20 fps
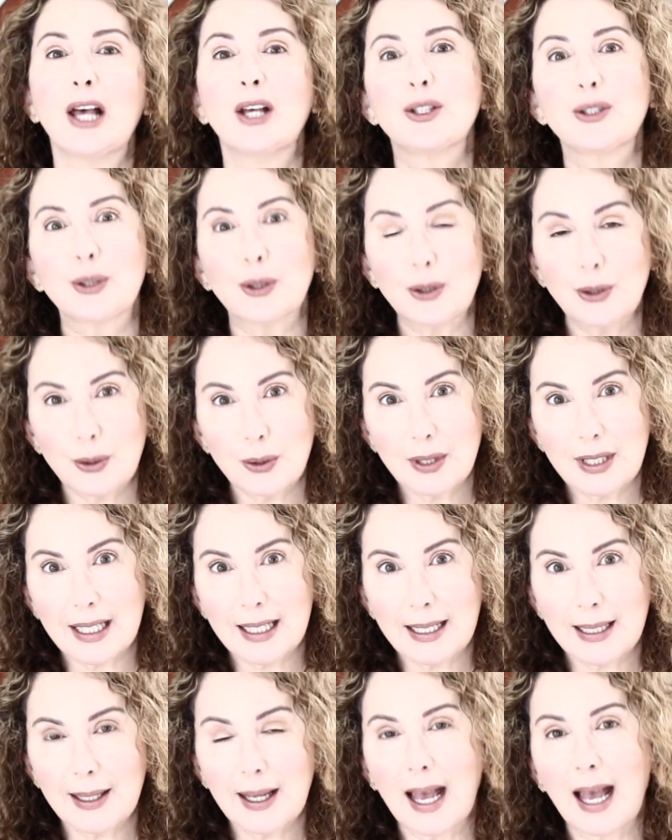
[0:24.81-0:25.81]
So
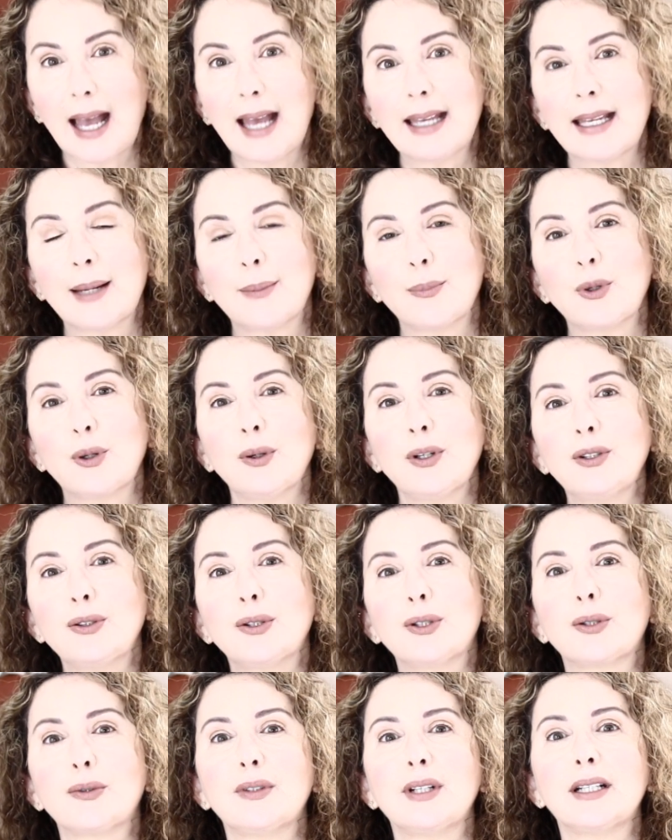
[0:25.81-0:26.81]
today I am going to
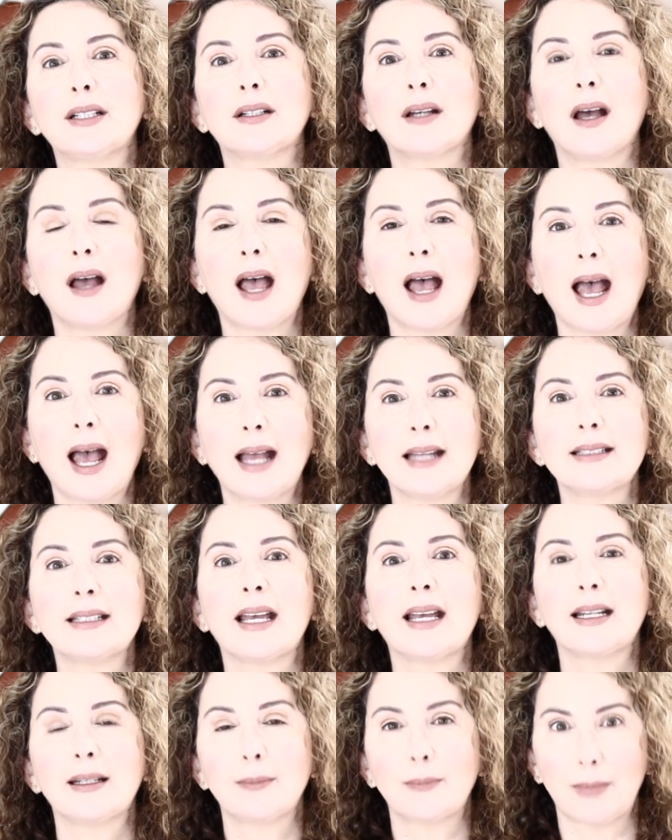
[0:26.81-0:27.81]
create a hat
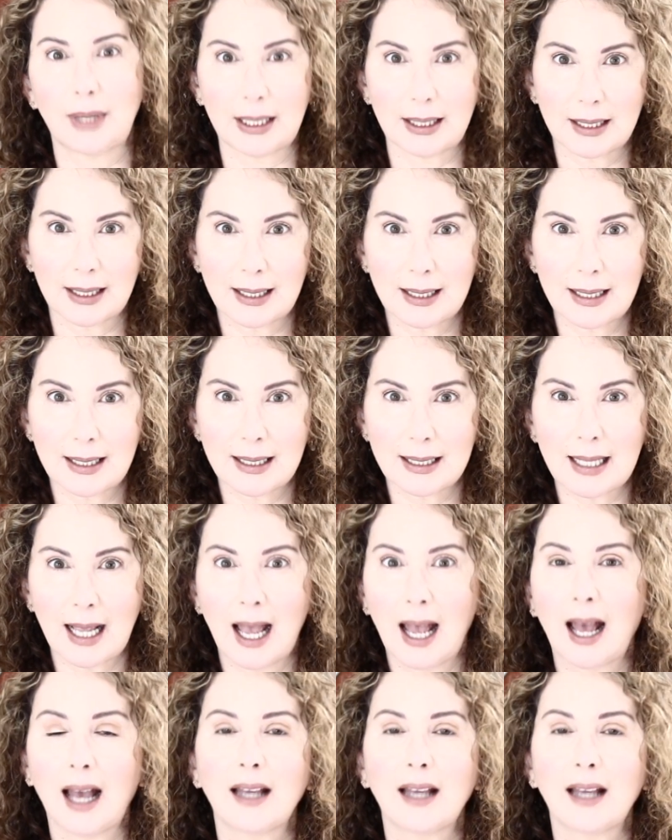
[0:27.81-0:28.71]
and mittens.